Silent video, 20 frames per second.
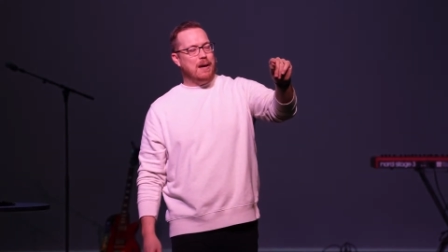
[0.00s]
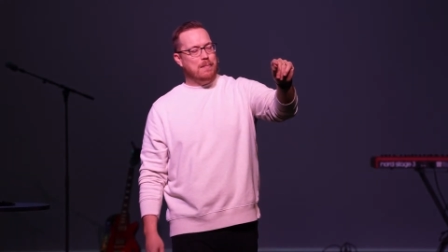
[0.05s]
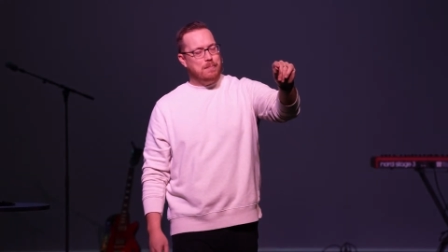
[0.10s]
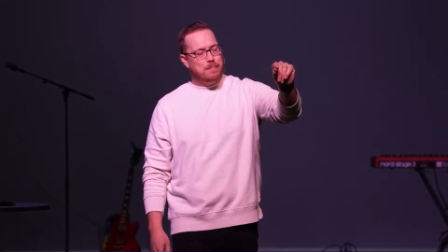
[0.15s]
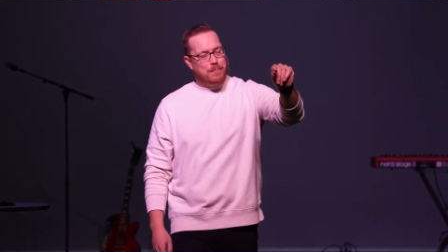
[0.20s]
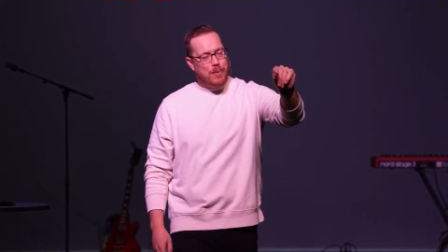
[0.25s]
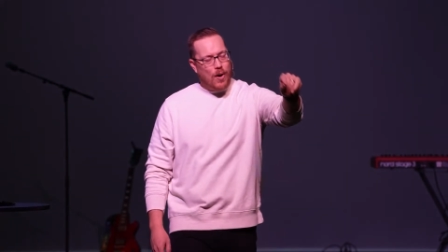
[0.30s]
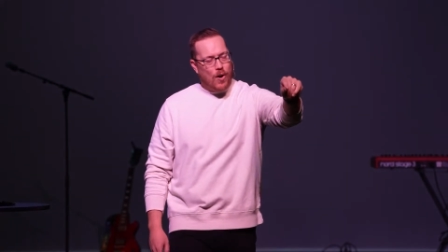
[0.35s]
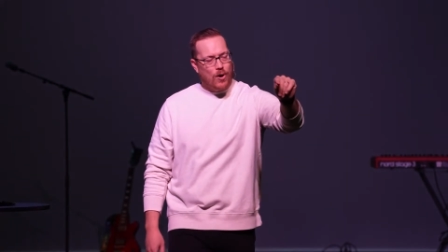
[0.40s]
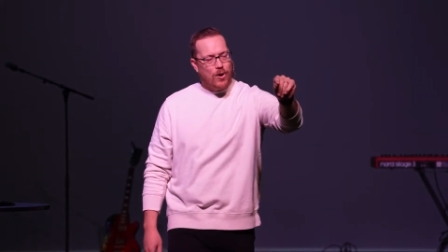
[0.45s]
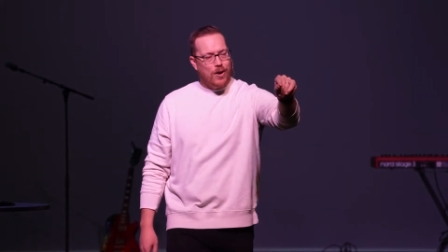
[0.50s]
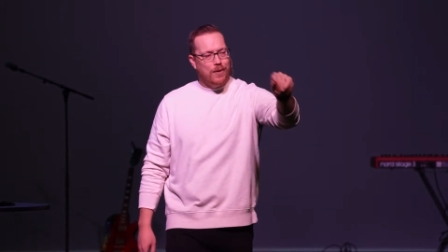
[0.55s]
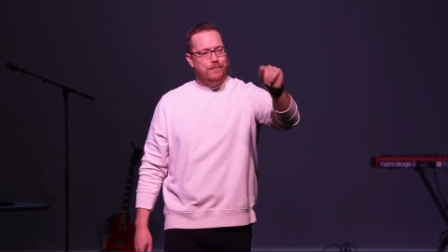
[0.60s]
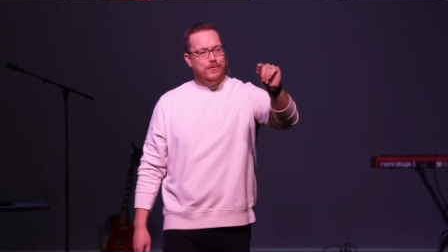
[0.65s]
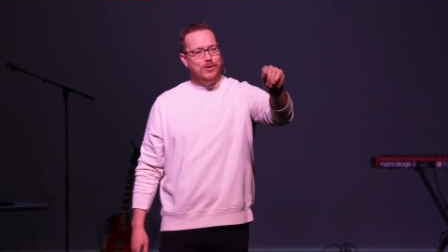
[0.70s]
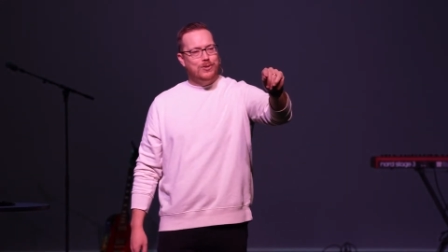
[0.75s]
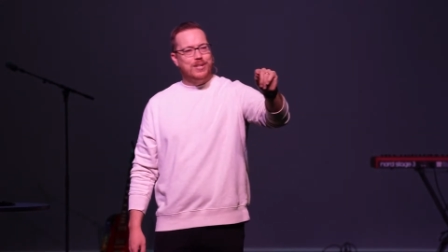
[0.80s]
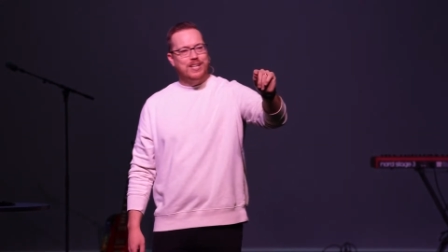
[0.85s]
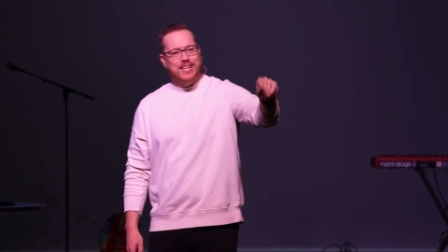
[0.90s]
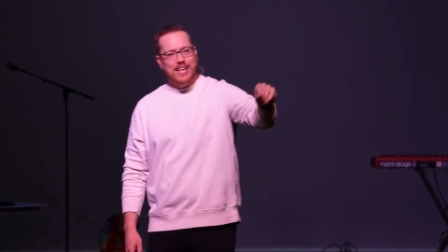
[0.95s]
that part
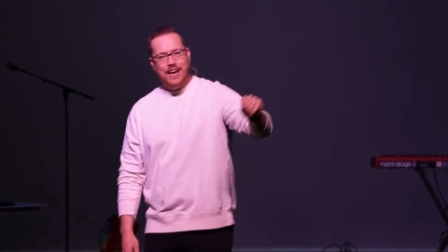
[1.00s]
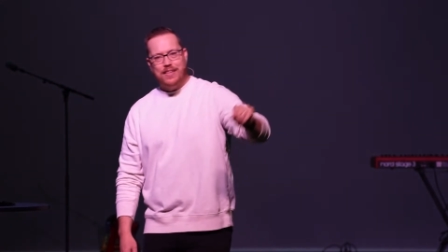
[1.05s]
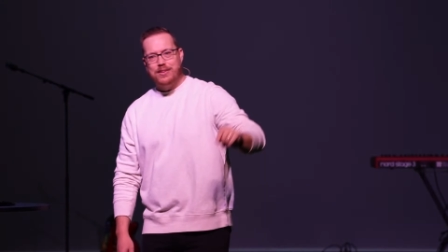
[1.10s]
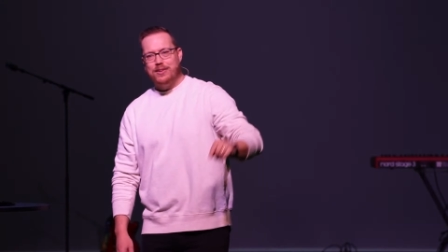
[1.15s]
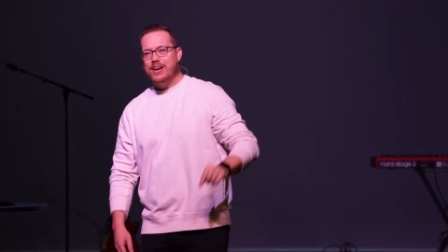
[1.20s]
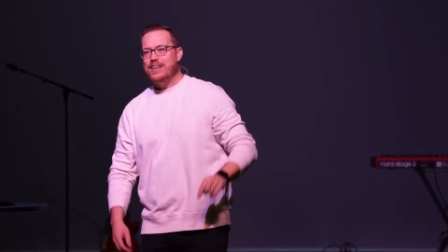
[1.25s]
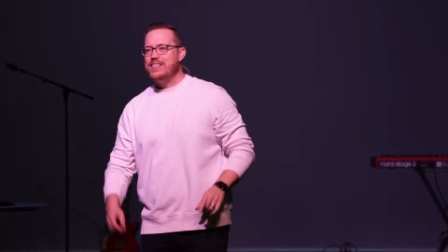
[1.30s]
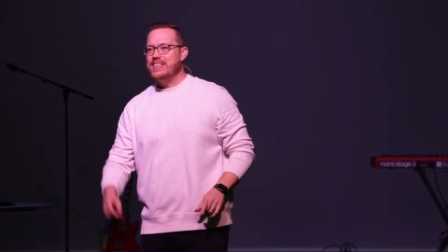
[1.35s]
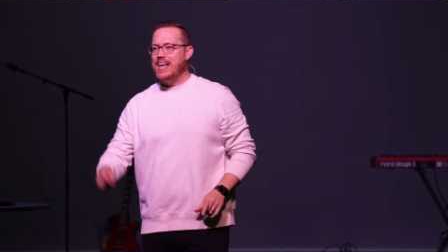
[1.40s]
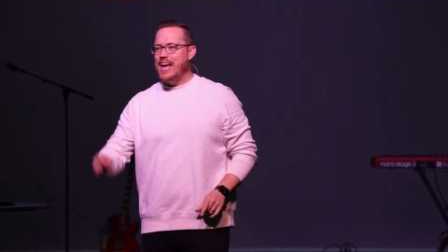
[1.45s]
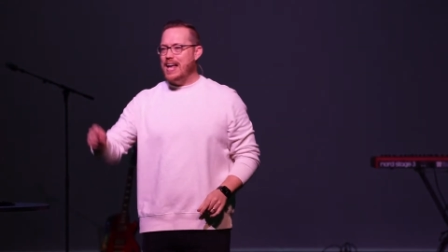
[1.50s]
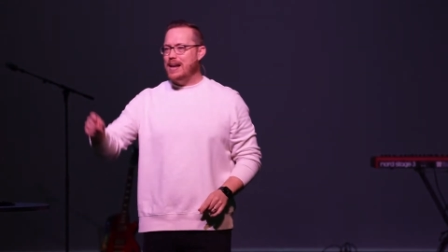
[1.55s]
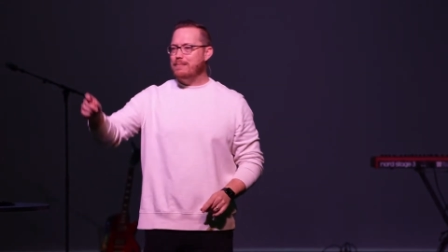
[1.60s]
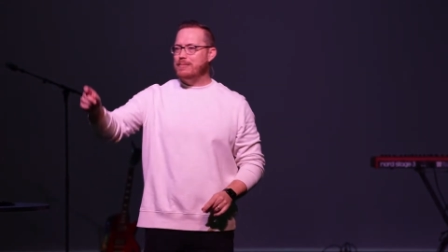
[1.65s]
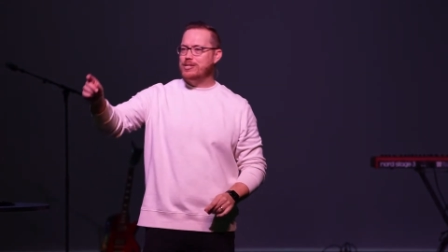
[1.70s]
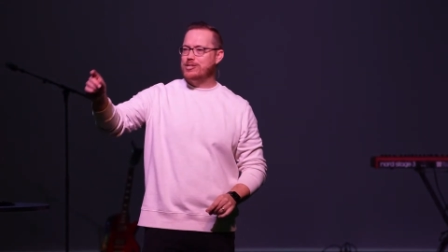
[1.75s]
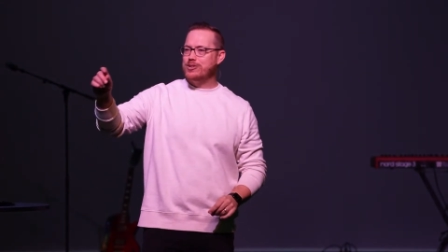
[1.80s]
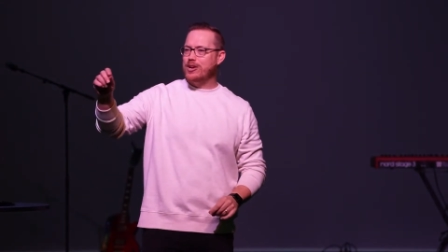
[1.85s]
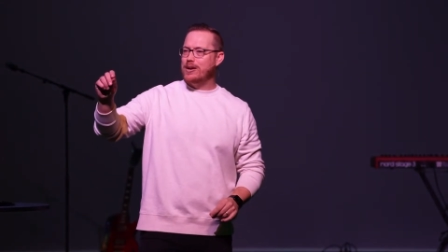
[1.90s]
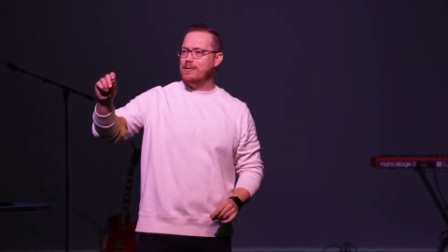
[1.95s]
of you together, and the
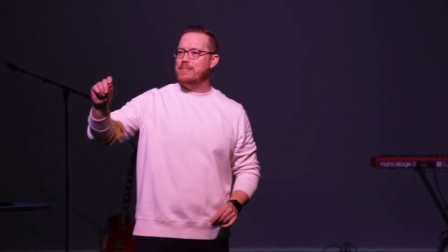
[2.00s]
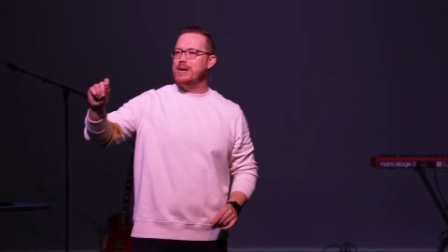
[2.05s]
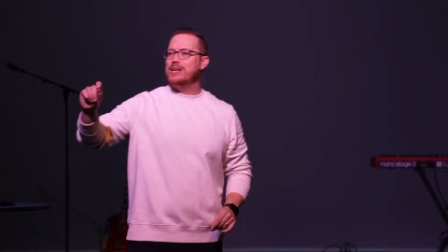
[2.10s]
enemy's trying